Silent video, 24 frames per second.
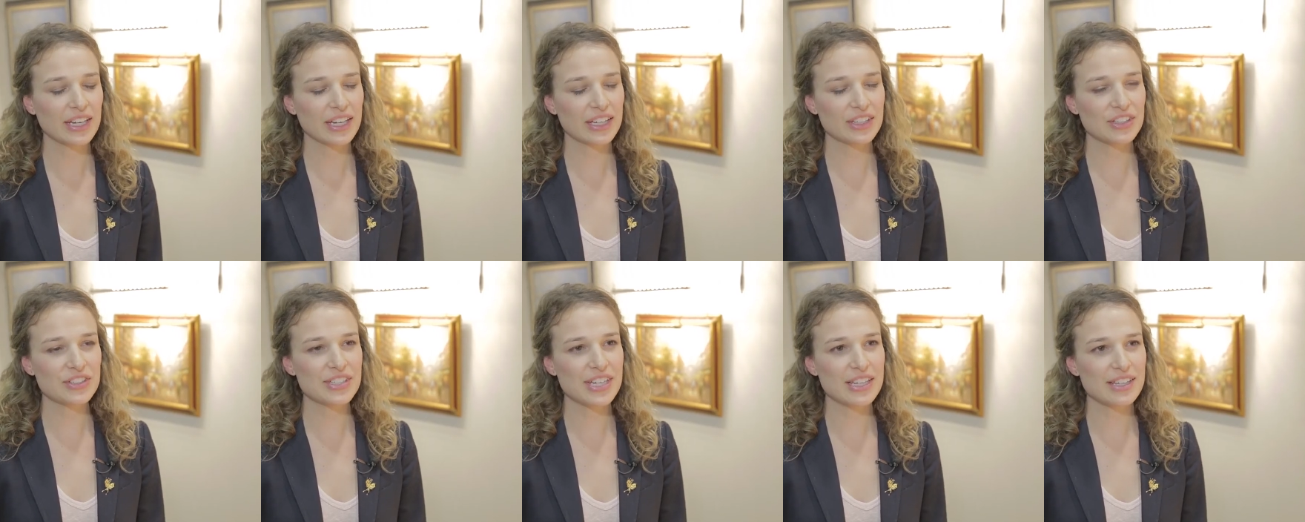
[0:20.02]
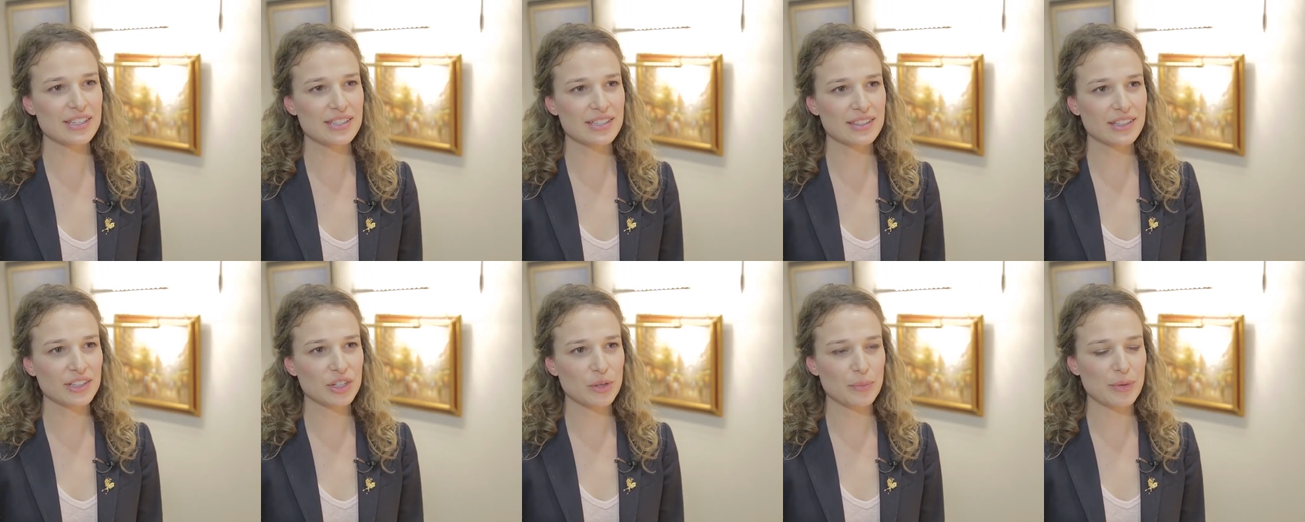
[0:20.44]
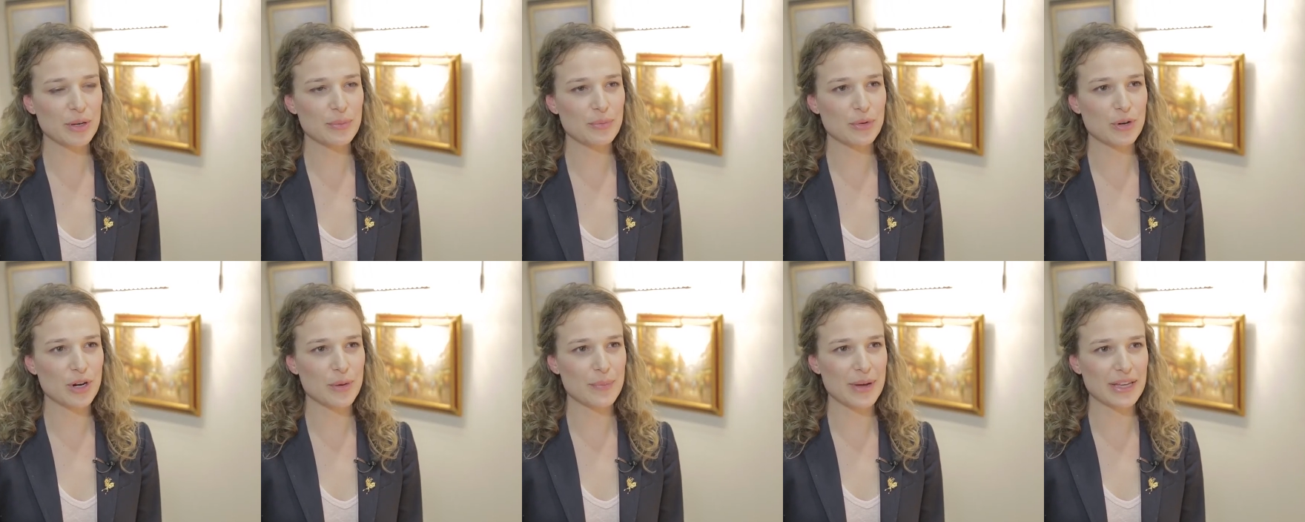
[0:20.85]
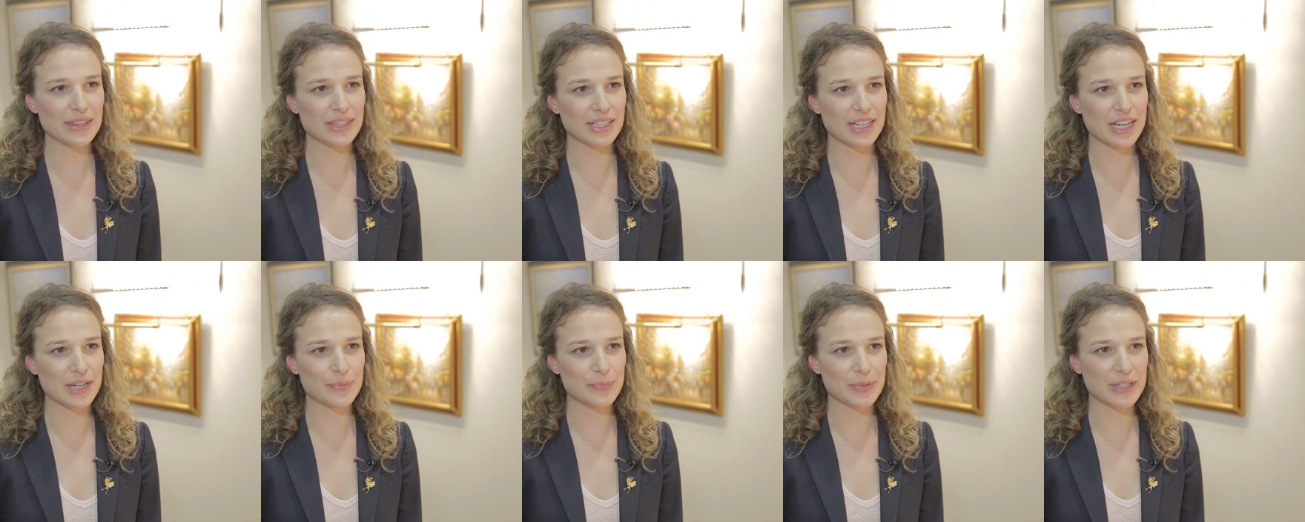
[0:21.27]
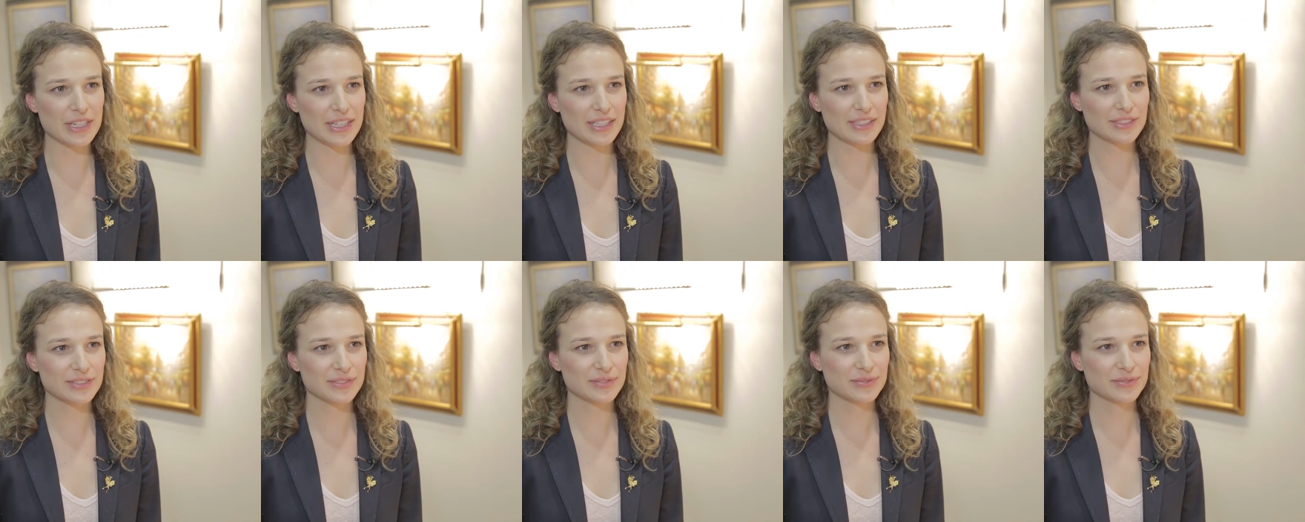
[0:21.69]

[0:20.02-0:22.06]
Can you tell us a little bit more about the company?